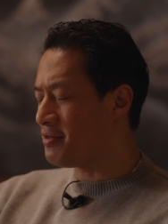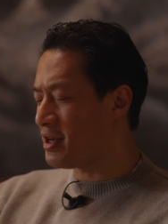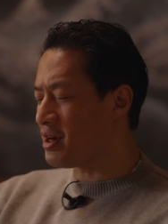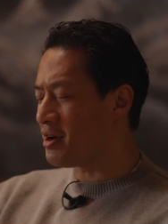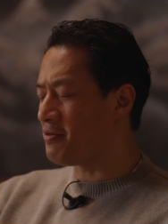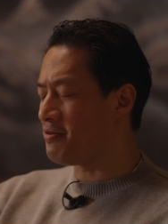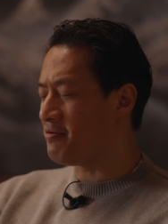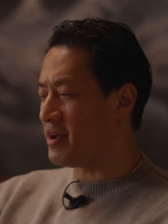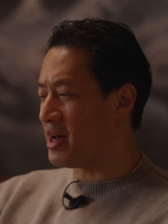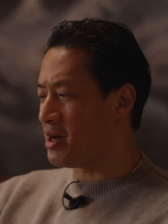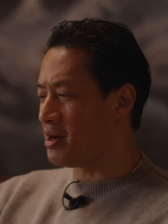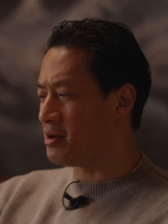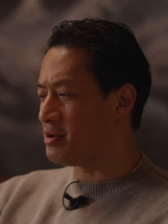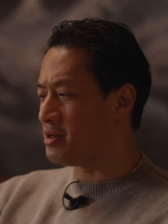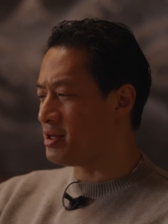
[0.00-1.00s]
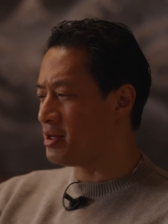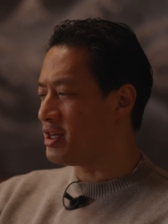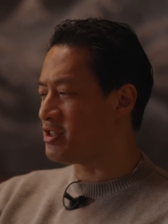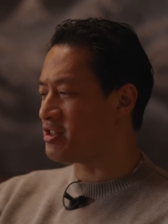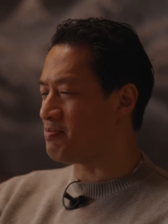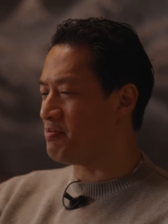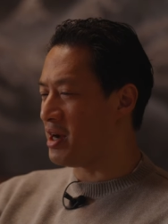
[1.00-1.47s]
think I've found
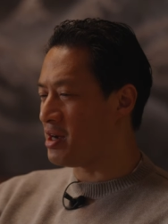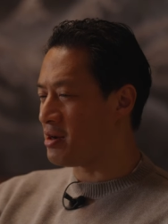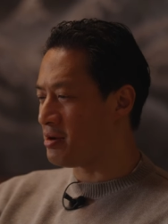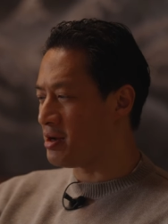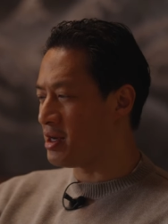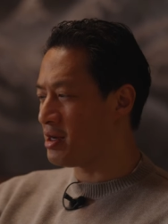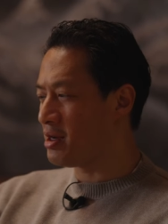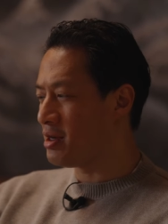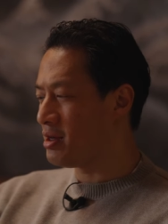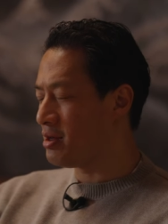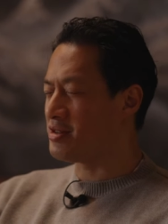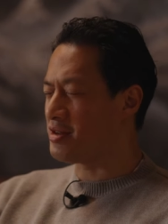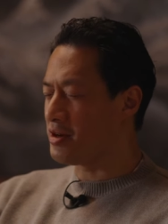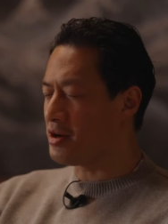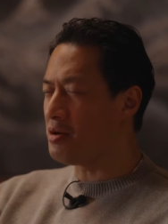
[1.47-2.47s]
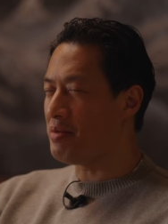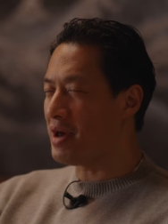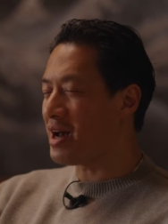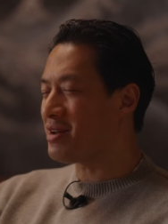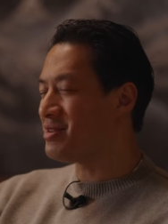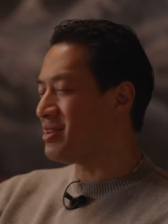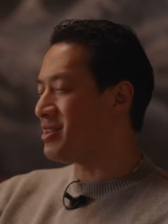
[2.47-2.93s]
inspiring, to go
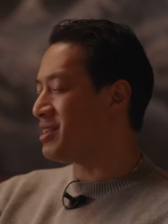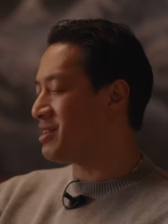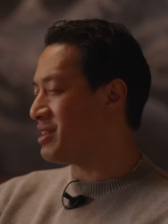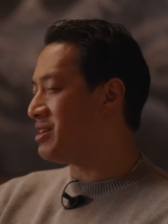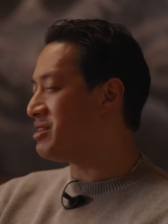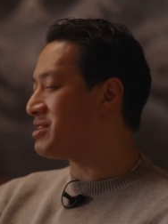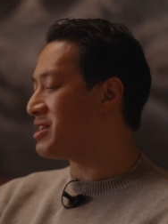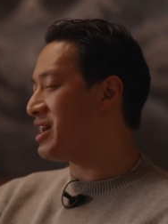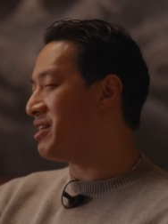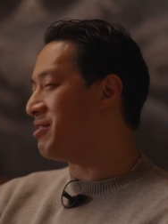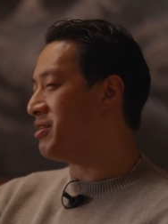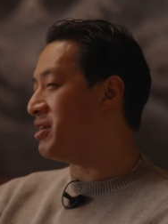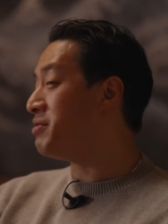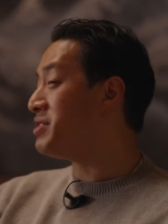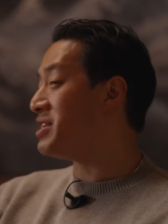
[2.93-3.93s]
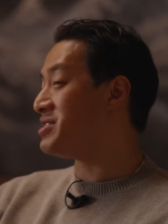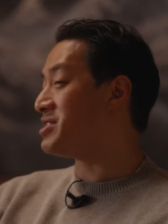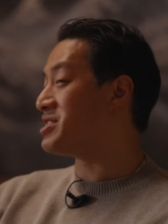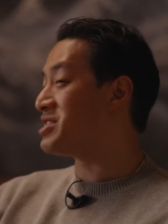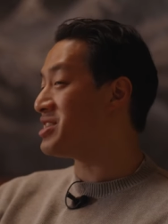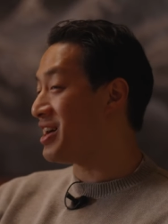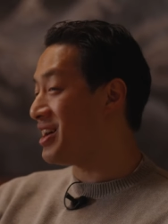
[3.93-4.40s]
back to the things that I loved as a
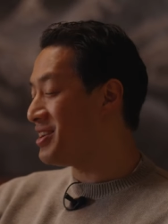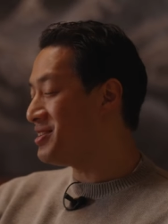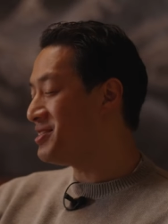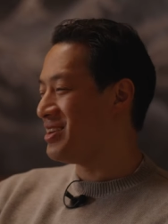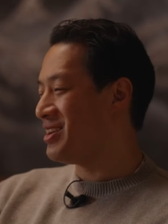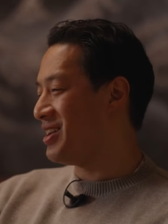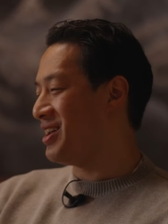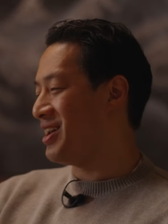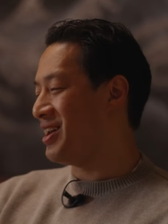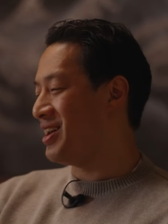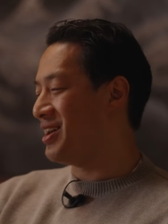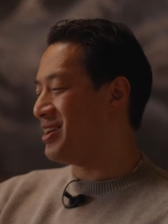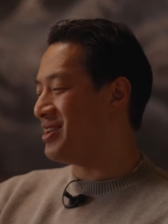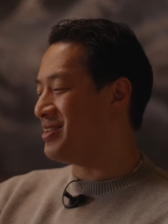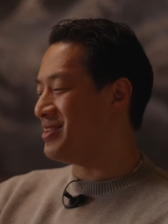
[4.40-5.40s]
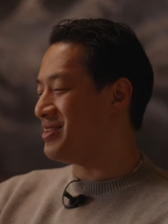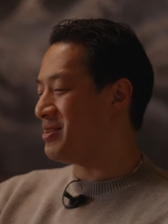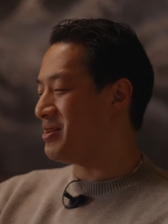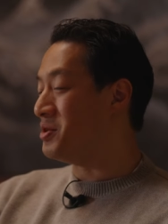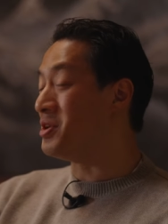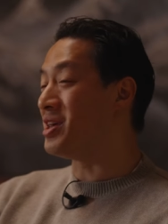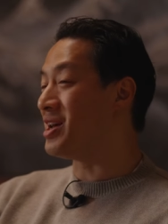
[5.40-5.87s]
child and
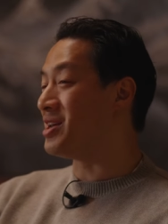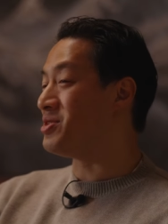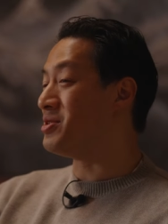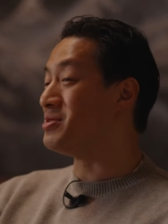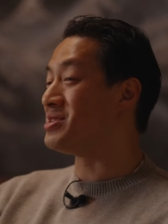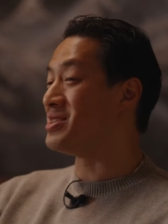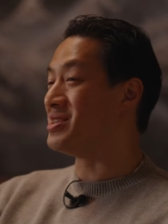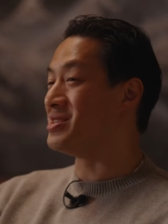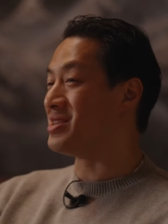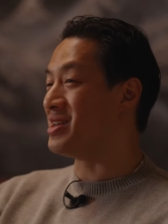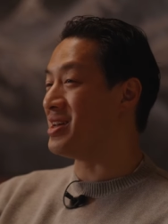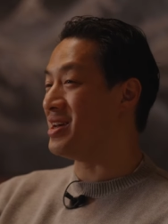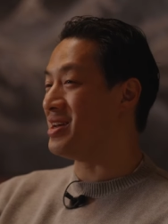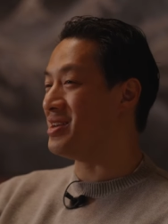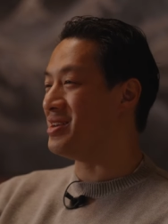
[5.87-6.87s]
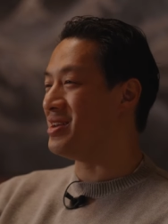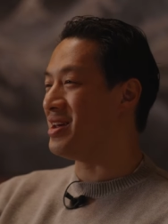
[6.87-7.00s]
looking at those things again